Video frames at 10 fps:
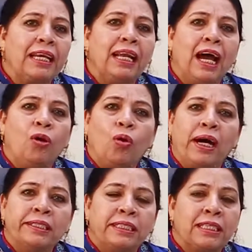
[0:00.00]
can allow
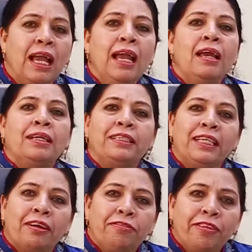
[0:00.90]
us.
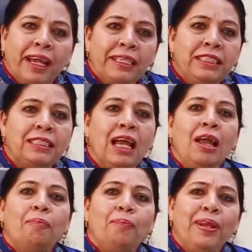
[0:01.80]
Dear friends,
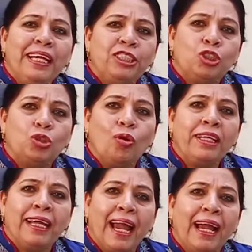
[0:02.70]
Please
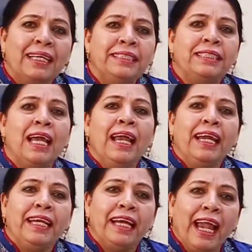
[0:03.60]
join hands
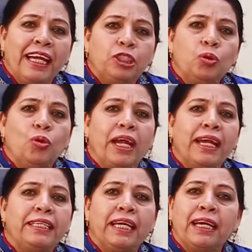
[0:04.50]
in
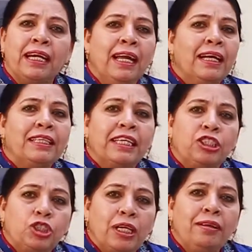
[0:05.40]
educating
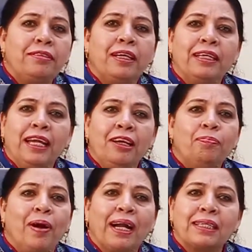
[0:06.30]
the children.
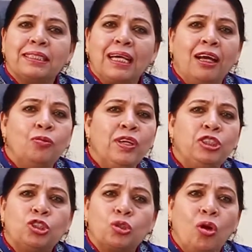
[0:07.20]
In Pakistan,
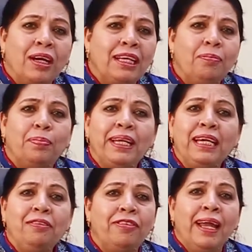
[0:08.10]
we strongly
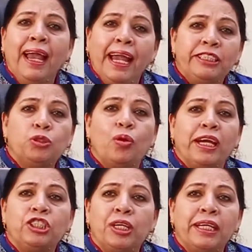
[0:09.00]
believe
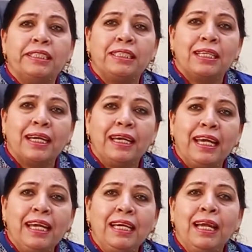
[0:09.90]
education is the
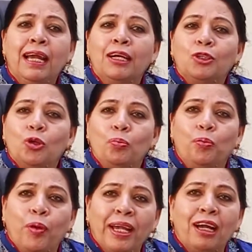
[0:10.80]
key to
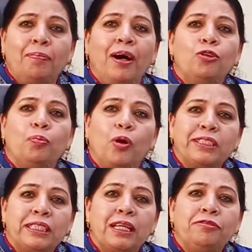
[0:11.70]
bring about
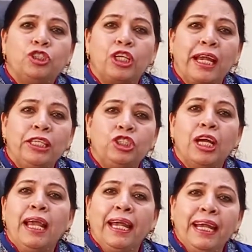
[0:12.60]
positive
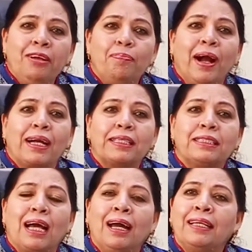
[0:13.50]
change in
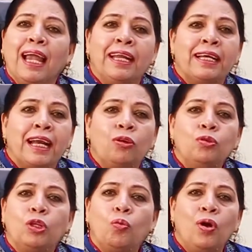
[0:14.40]
Pakistan and
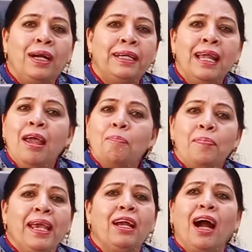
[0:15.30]
around the world.
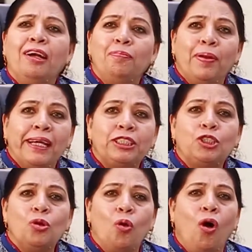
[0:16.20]
May God
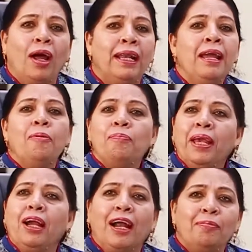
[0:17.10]
bless you all.
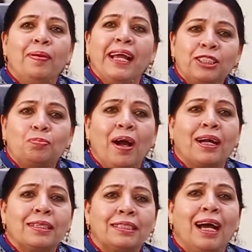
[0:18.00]
May God bless
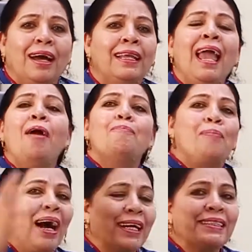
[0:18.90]
Pakistan.
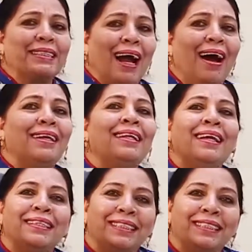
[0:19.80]
Pakistan